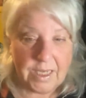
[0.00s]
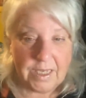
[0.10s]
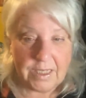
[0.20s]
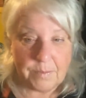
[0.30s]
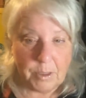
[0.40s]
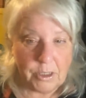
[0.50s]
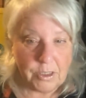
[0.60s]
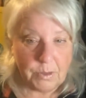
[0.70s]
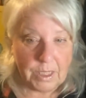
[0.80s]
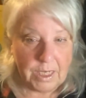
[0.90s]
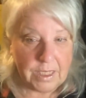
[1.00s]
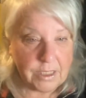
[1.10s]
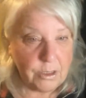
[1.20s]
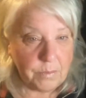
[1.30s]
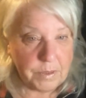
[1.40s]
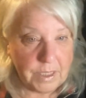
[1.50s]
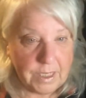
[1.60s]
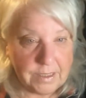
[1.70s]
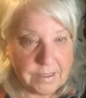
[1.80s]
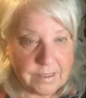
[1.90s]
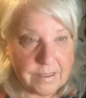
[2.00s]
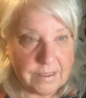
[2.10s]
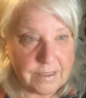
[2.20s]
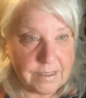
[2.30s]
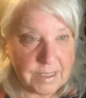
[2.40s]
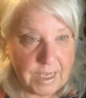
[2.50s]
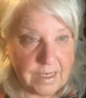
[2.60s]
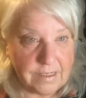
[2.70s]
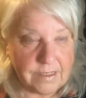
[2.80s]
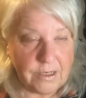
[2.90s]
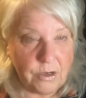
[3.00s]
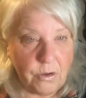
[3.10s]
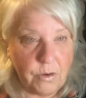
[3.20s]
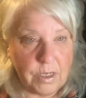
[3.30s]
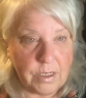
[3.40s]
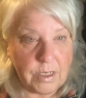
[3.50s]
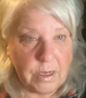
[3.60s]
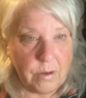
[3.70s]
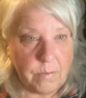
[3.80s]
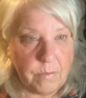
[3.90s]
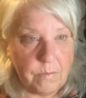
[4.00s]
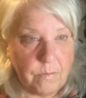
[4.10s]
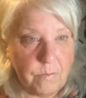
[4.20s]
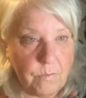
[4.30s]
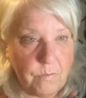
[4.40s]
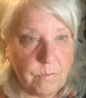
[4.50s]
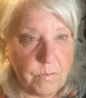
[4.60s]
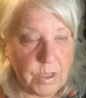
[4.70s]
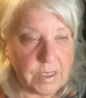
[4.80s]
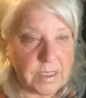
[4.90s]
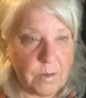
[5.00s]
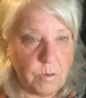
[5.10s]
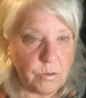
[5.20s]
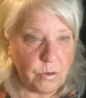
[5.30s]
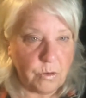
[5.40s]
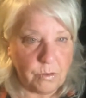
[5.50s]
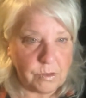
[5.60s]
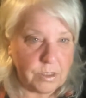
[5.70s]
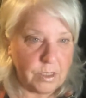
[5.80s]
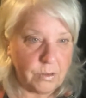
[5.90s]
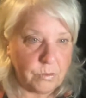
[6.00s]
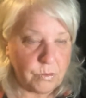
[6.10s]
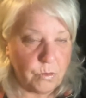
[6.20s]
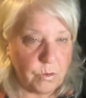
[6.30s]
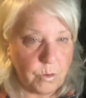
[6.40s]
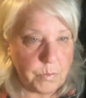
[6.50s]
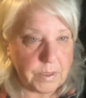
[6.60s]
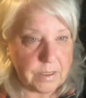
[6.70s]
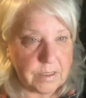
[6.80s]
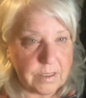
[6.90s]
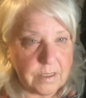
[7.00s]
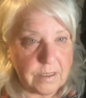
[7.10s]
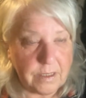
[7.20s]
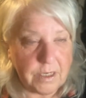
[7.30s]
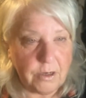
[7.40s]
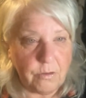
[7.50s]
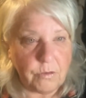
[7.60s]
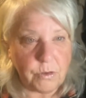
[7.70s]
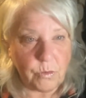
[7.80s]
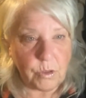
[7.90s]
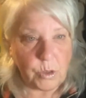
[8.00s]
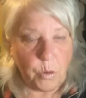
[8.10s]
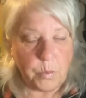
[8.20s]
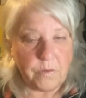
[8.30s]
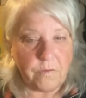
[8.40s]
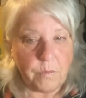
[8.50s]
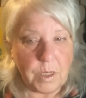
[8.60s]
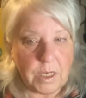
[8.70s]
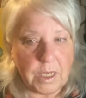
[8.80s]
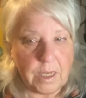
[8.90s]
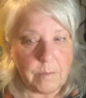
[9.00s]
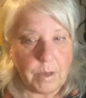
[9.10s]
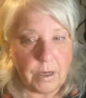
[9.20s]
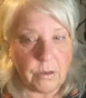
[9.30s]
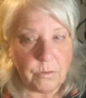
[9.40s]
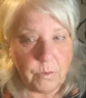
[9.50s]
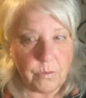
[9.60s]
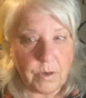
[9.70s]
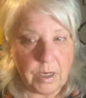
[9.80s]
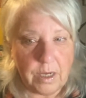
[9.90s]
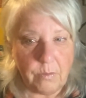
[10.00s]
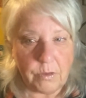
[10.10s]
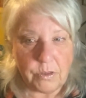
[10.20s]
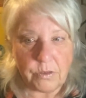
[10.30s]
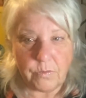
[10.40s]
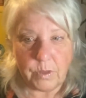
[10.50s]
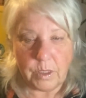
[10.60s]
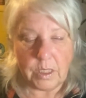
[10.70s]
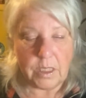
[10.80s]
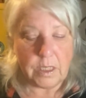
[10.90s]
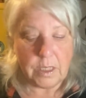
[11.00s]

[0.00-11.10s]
as much as I would like it to not be the case, it's the case, you know. And they say one door closes, another door opens. And, you know, the door's open for me to get back on the road right now, which is really